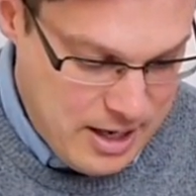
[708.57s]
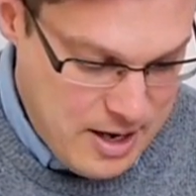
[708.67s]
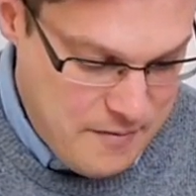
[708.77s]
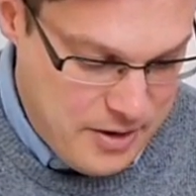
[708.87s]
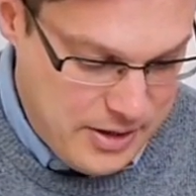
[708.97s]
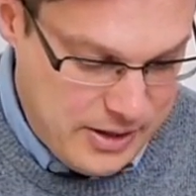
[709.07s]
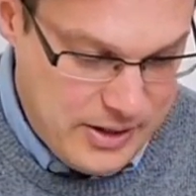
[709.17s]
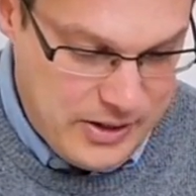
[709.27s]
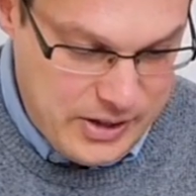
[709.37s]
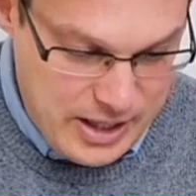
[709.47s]
verses
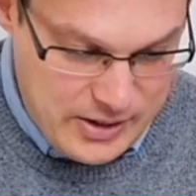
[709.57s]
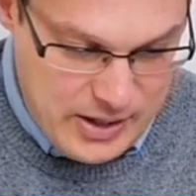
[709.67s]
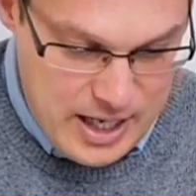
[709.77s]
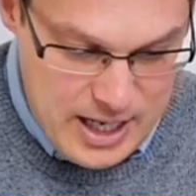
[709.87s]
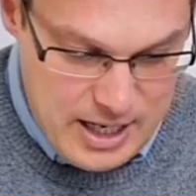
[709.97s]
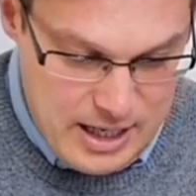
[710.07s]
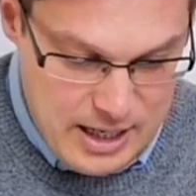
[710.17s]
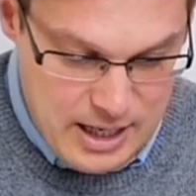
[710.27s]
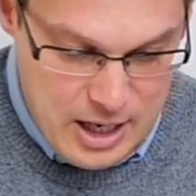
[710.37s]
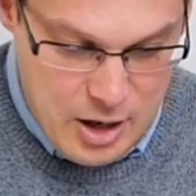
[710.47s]
16
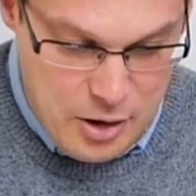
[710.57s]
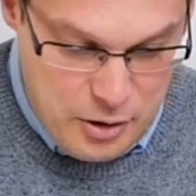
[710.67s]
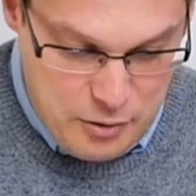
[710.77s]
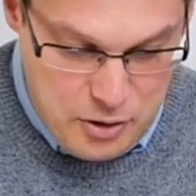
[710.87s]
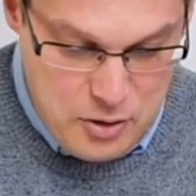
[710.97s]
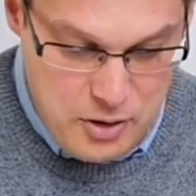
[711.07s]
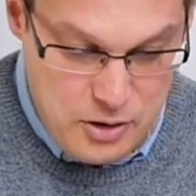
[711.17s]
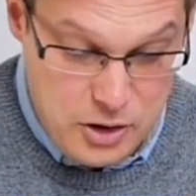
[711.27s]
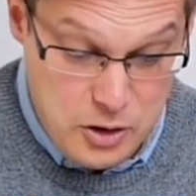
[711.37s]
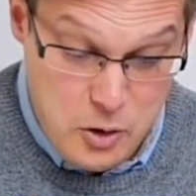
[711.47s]
through
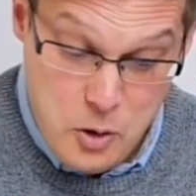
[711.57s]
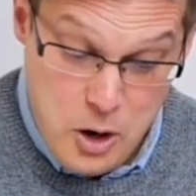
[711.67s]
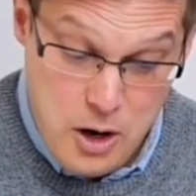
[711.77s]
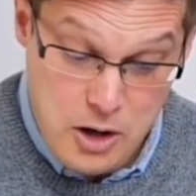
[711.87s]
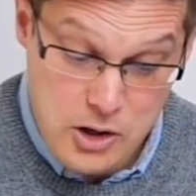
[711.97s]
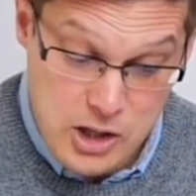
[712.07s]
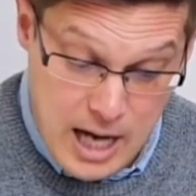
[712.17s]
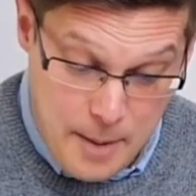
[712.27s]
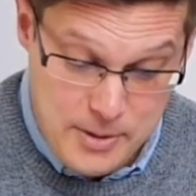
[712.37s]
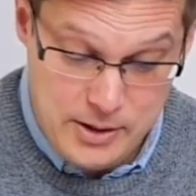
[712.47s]
to
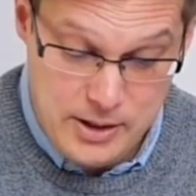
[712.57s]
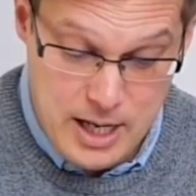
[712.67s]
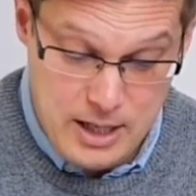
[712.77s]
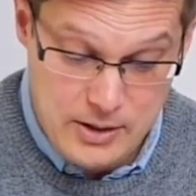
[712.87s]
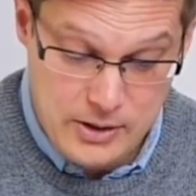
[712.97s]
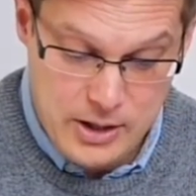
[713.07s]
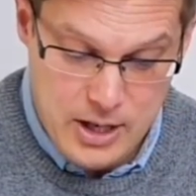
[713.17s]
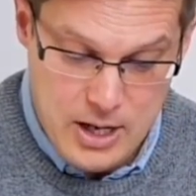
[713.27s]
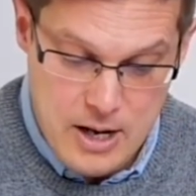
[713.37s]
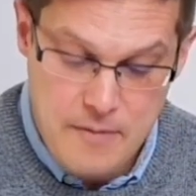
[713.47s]
chapter 6,
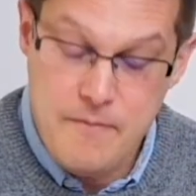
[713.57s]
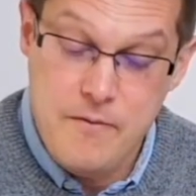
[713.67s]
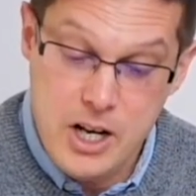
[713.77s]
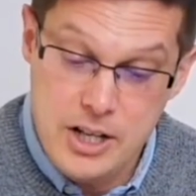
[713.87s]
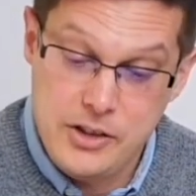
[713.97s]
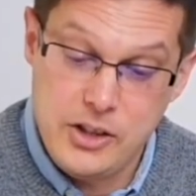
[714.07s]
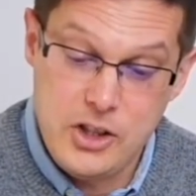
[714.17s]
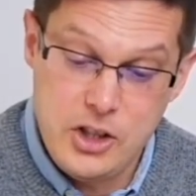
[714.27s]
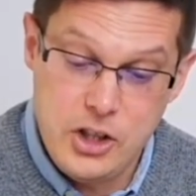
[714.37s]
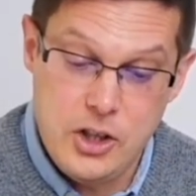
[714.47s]
verse
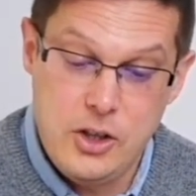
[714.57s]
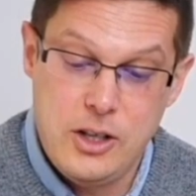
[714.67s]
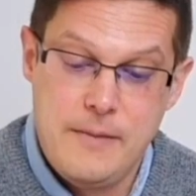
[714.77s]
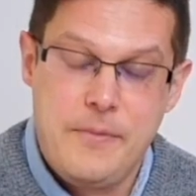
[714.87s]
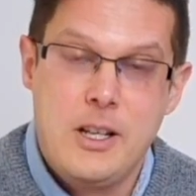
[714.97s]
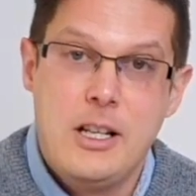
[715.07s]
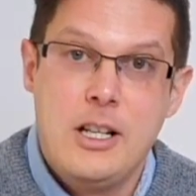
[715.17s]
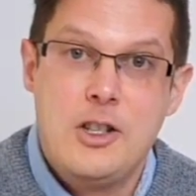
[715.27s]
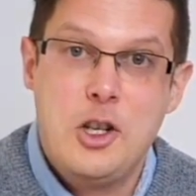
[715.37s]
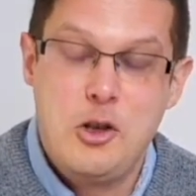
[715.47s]
2.
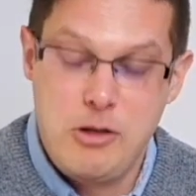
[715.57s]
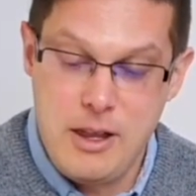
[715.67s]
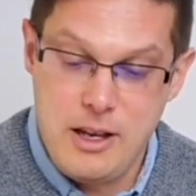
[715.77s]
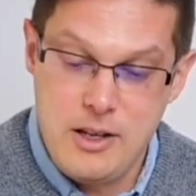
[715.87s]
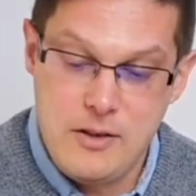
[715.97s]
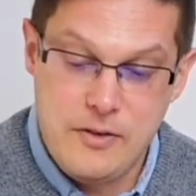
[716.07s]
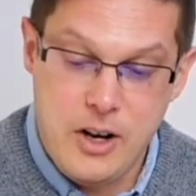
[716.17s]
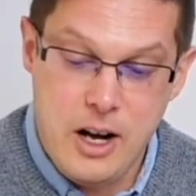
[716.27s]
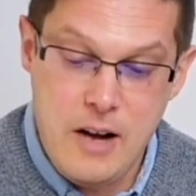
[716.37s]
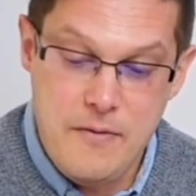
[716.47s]
2 Corinthians
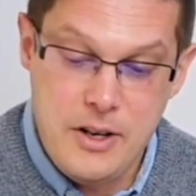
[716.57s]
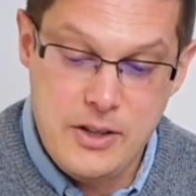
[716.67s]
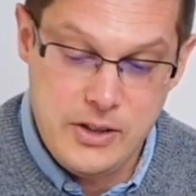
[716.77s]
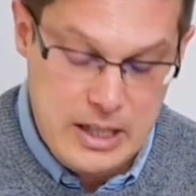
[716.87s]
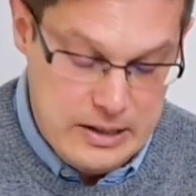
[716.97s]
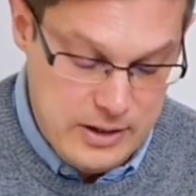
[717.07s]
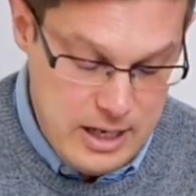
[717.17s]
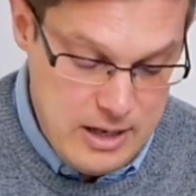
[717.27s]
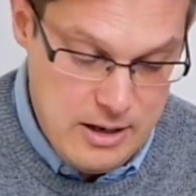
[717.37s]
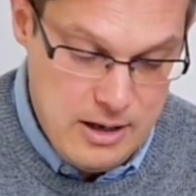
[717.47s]
5, verse
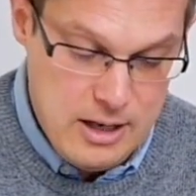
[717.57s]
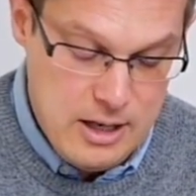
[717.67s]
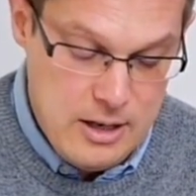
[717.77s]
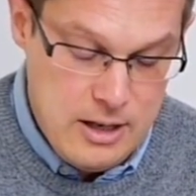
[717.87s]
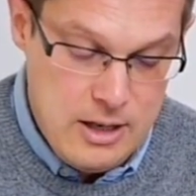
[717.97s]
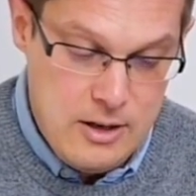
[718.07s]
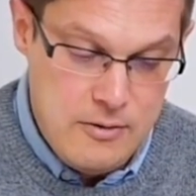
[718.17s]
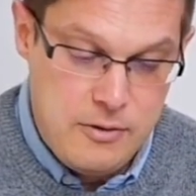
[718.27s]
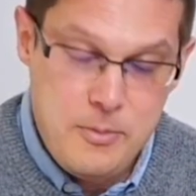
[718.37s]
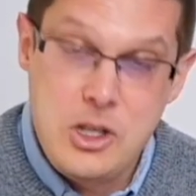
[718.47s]
16,
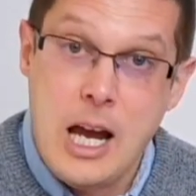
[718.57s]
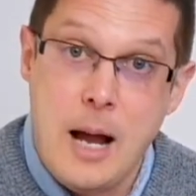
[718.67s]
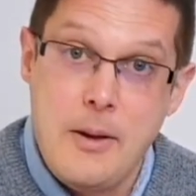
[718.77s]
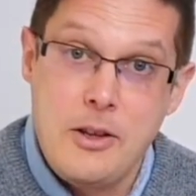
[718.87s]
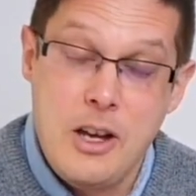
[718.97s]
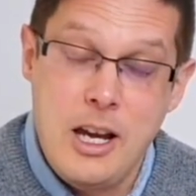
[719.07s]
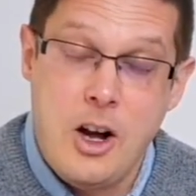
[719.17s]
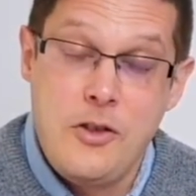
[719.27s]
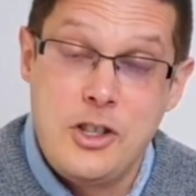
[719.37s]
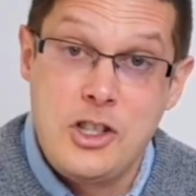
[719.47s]
from
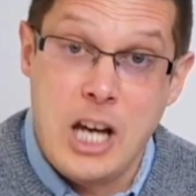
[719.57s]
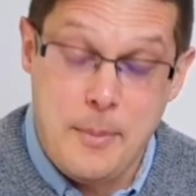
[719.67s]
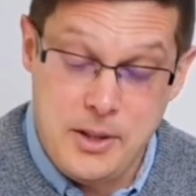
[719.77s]
onto chapter